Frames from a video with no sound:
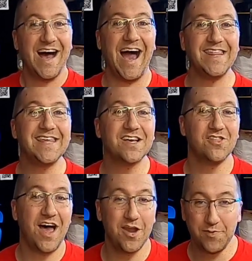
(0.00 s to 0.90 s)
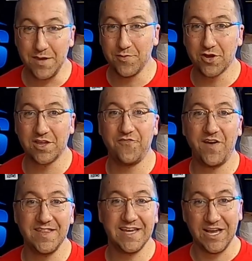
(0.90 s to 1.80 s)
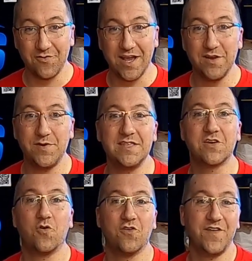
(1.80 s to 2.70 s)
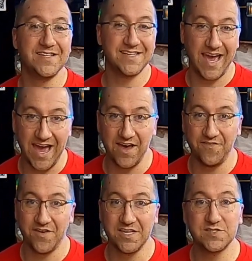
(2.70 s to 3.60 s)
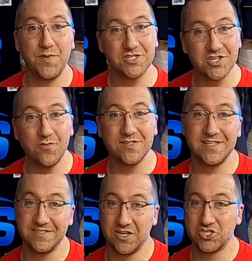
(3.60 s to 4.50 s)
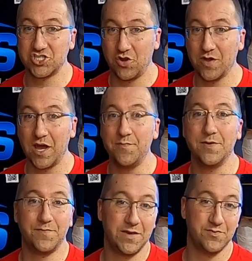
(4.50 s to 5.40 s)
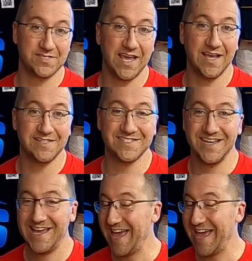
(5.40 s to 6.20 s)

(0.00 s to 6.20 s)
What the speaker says: I think a lot of people are going to find the E-Ray to be the Corvette to have, especially once they start showing up in people's hands.